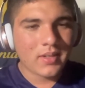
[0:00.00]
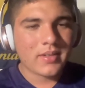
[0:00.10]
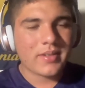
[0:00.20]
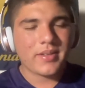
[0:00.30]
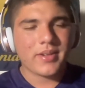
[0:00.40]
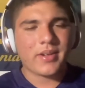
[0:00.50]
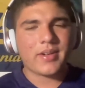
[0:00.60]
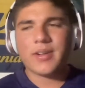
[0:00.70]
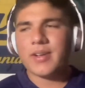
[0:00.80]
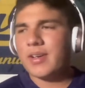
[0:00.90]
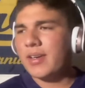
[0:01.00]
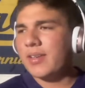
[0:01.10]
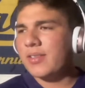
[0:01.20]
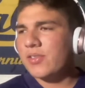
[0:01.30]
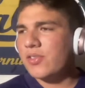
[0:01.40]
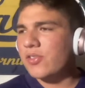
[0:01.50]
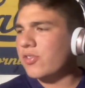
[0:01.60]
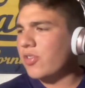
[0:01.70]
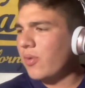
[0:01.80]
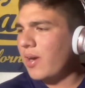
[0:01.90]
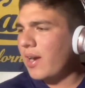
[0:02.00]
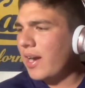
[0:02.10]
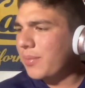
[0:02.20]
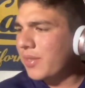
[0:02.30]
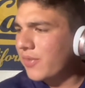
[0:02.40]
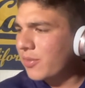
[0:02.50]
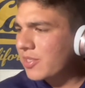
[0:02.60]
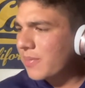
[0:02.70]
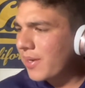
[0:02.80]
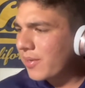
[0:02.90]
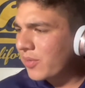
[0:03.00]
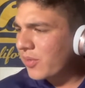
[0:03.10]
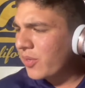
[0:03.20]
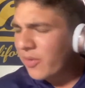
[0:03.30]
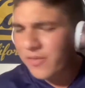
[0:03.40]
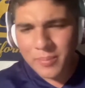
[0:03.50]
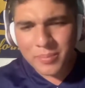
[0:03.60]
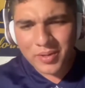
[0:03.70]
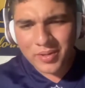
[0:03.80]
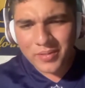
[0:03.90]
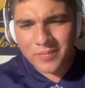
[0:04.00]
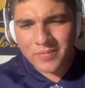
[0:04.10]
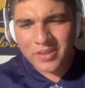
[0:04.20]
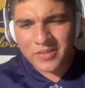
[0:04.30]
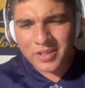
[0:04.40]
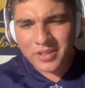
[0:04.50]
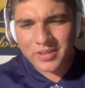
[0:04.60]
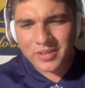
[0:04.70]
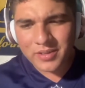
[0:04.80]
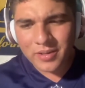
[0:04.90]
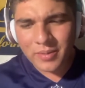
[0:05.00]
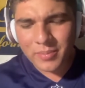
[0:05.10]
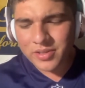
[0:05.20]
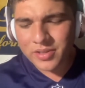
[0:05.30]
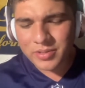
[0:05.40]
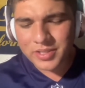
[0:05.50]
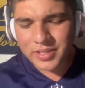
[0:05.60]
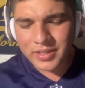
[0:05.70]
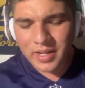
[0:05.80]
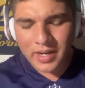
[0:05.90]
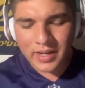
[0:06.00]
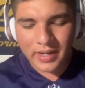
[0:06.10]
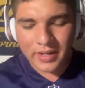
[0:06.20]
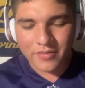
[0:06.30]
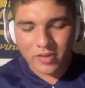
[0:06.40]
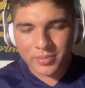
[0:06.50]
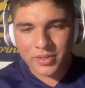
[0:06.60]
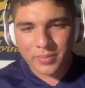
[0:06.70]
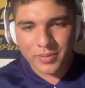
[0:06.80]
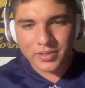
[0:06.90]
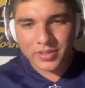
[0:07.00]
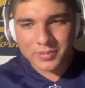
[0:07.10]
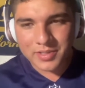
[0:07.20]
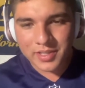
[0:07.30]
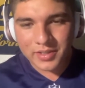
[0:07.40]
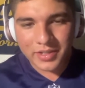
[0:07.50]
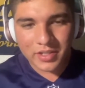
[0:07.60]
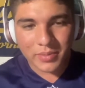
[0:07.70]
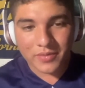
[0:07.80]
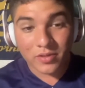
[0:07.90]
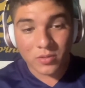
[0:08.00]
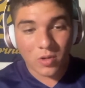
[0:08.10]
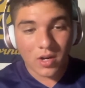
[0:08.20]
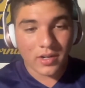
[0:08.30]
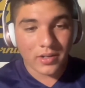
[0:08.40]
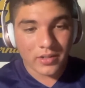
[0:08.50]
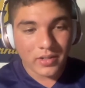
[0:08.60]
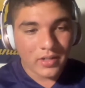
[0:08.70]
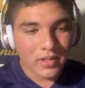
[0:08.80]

Yeah. So I believe it was about November 15th, November 13th. I had a good UCLA walk on.